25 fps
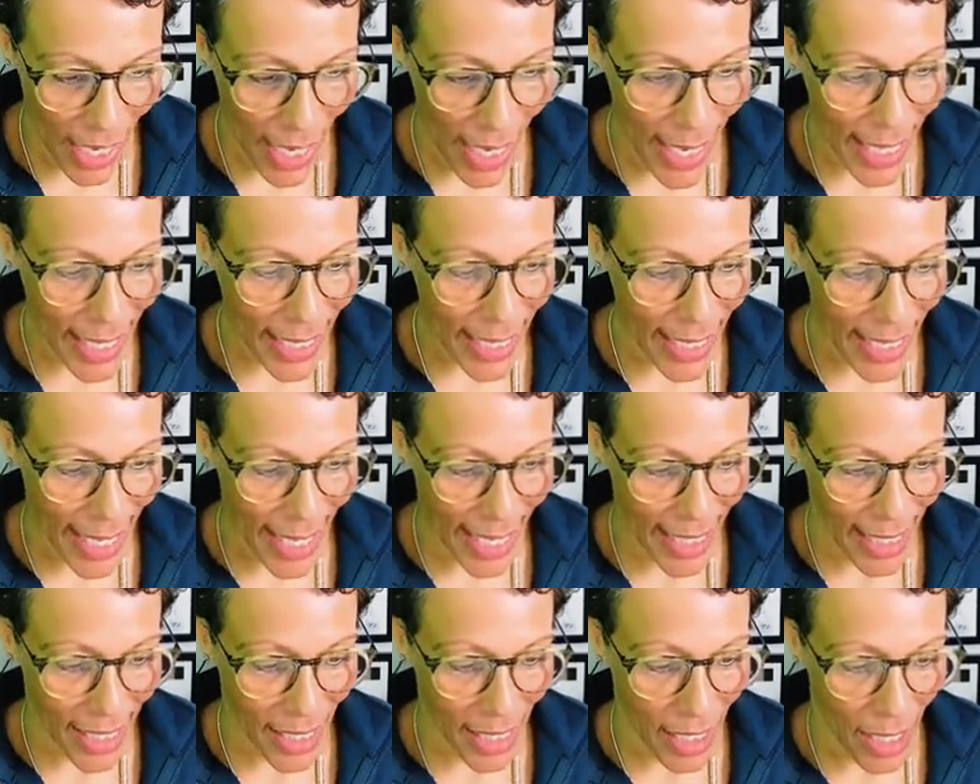Is
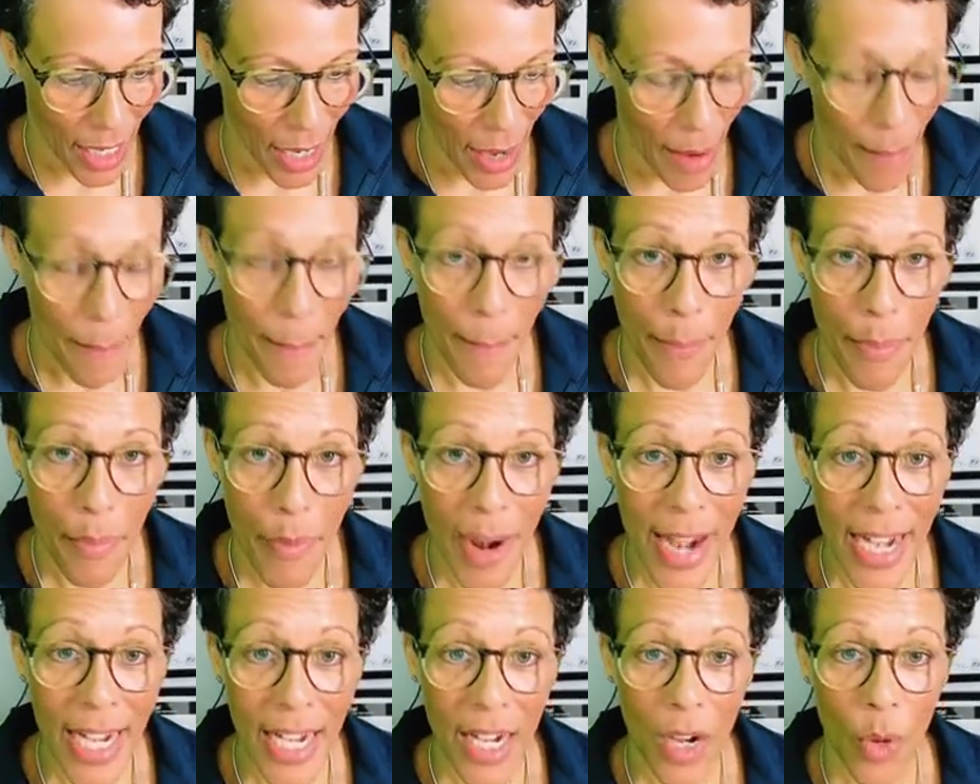it
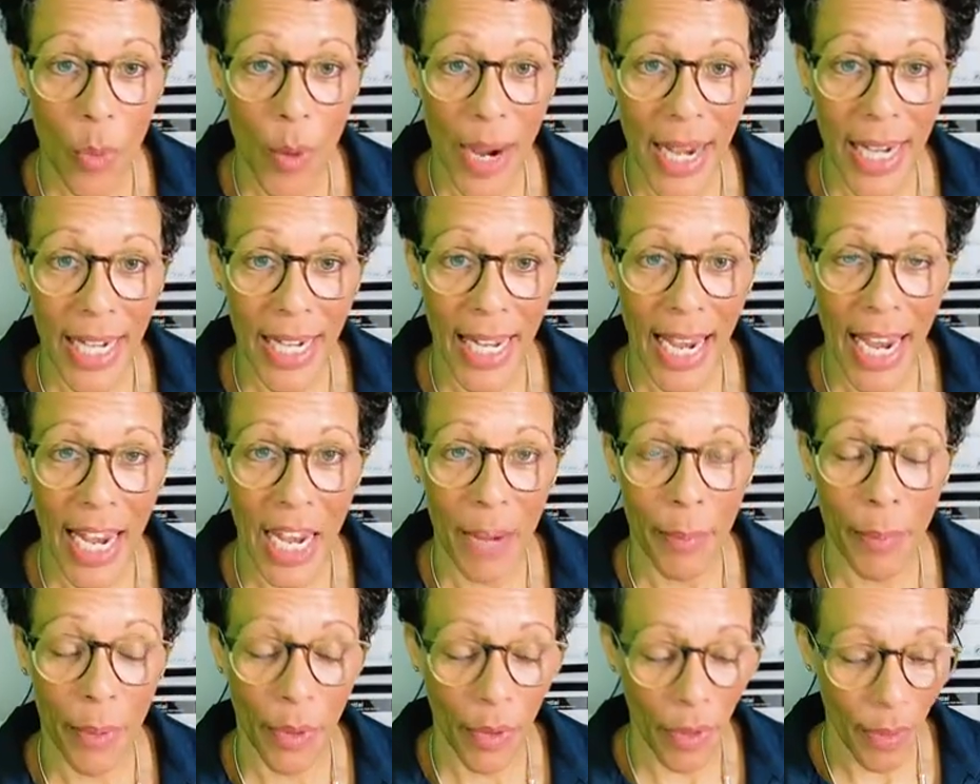breakaway
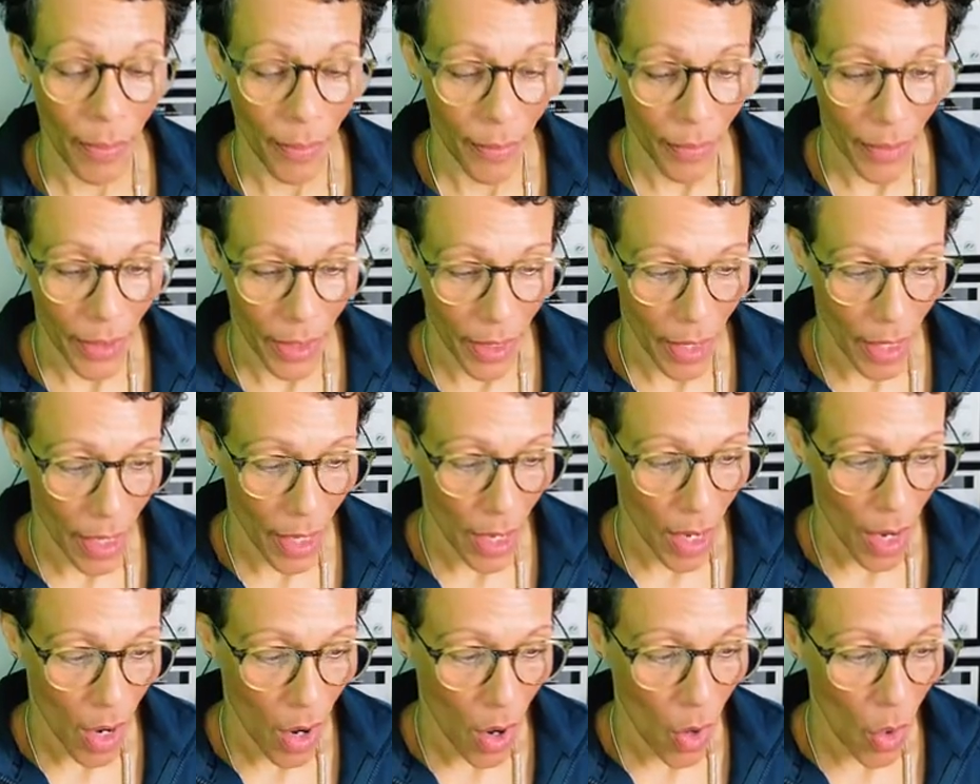cable
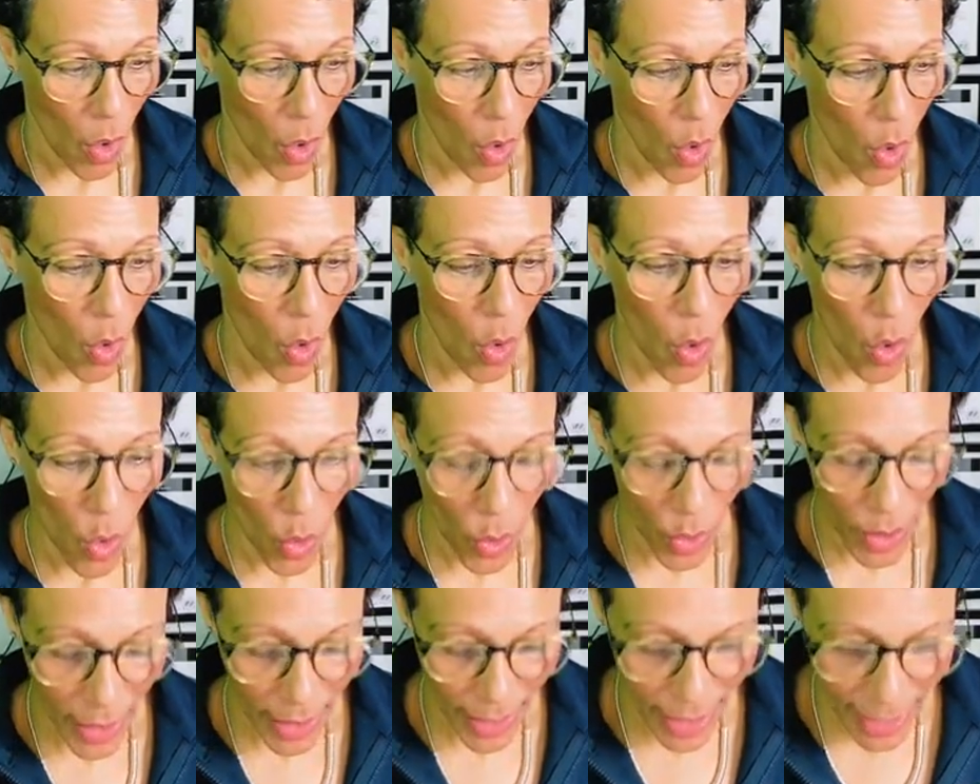
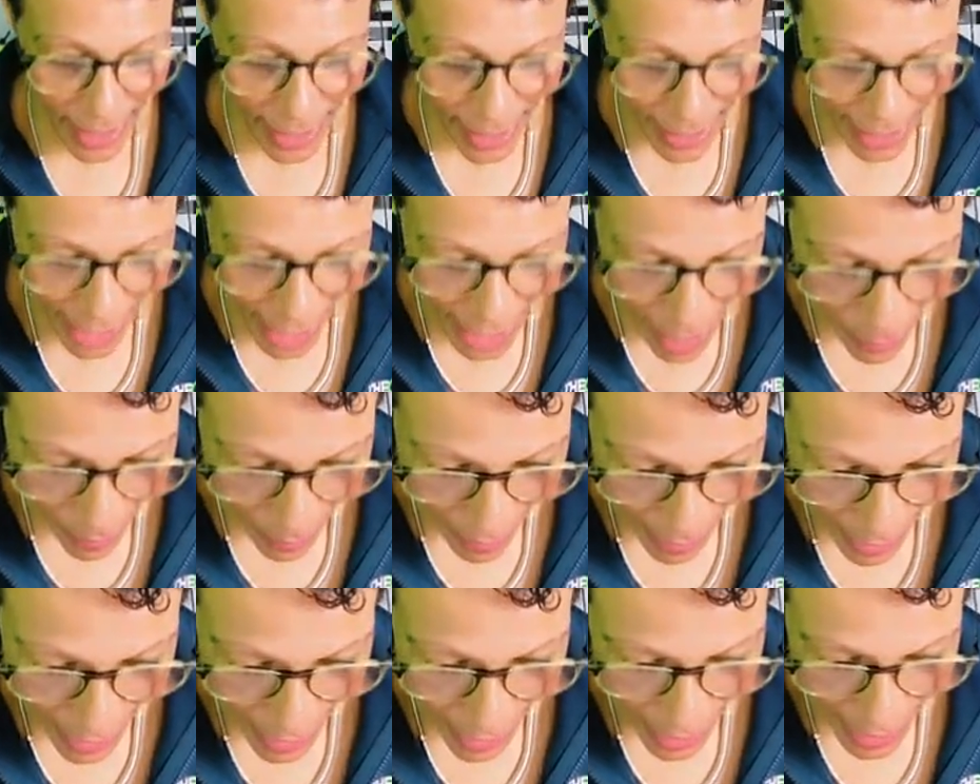or
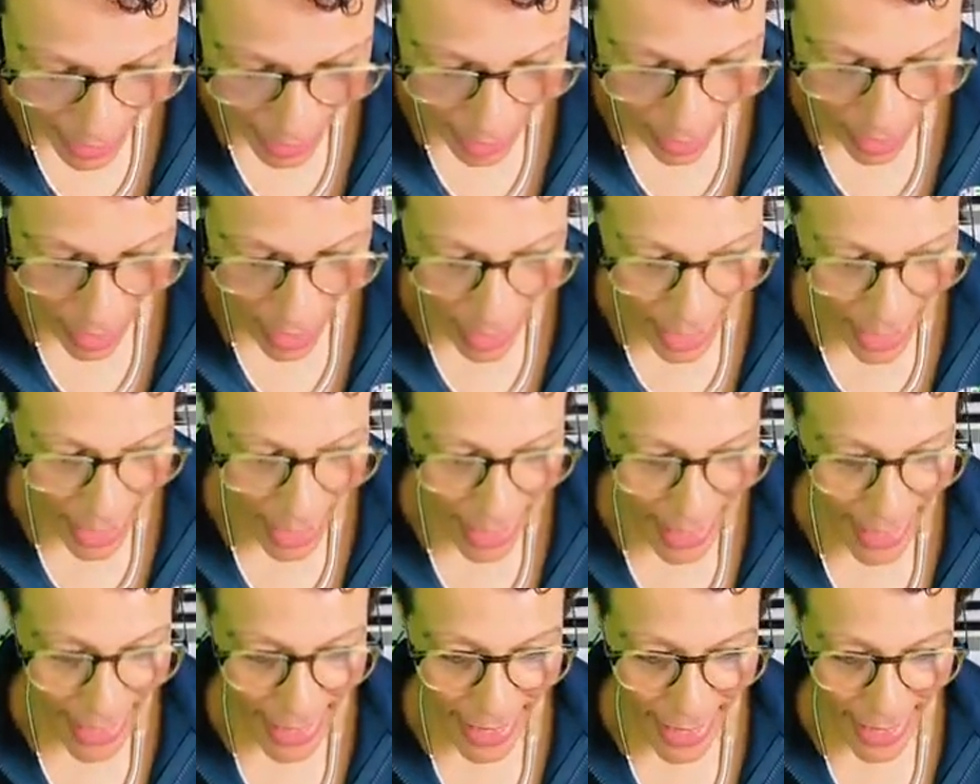stabilizer?
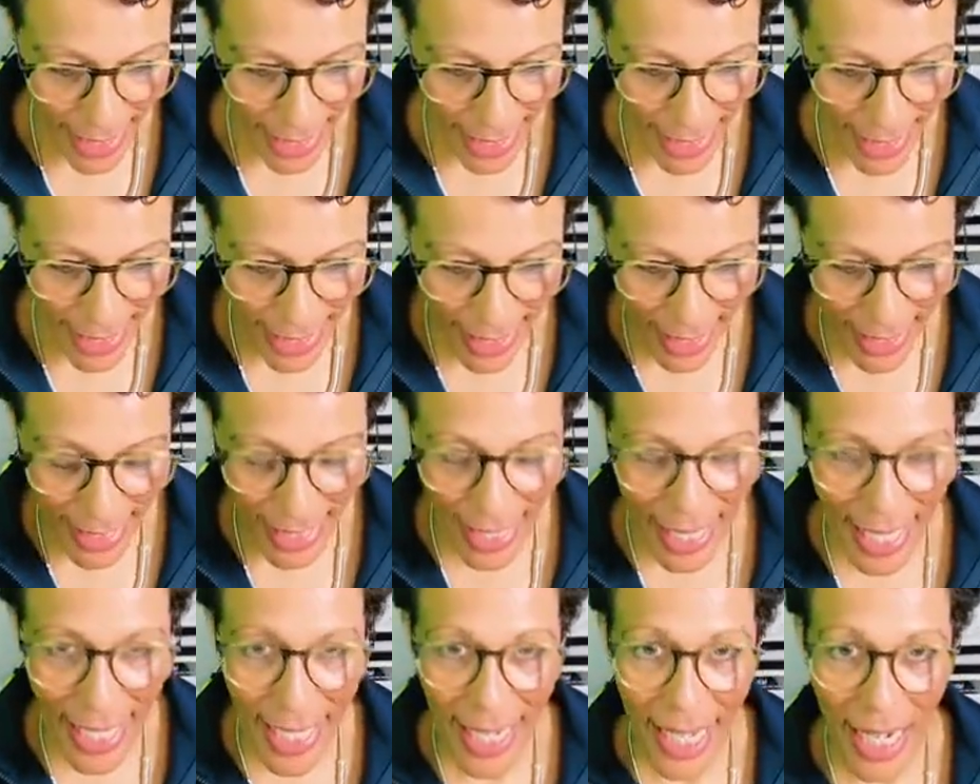Is it
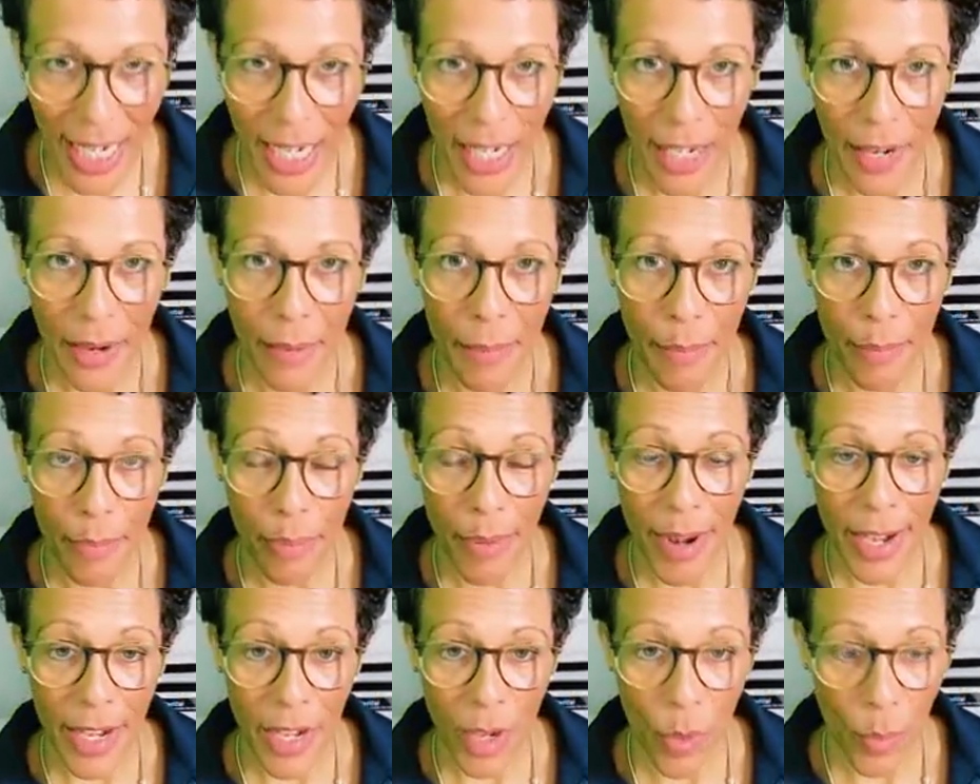C,
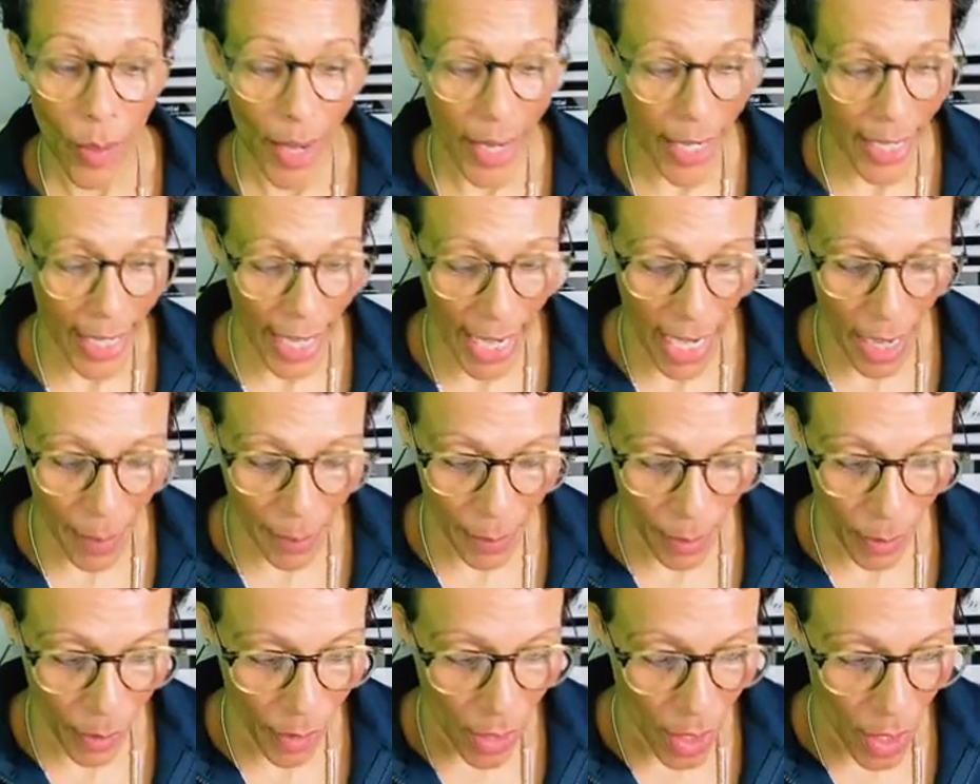breakaway
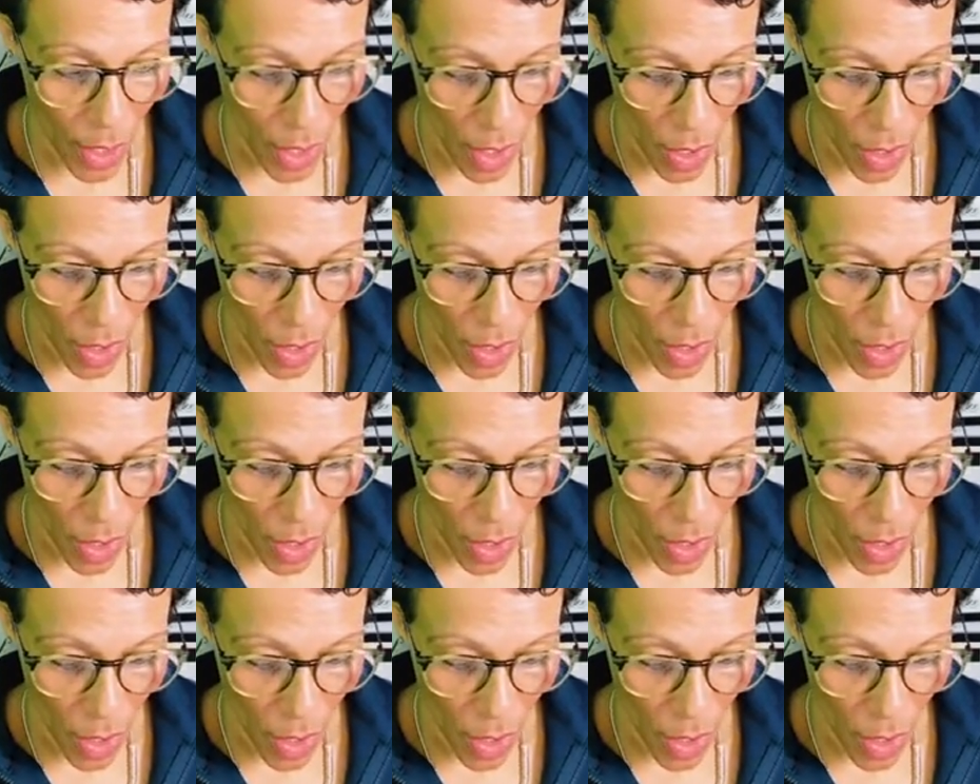cable,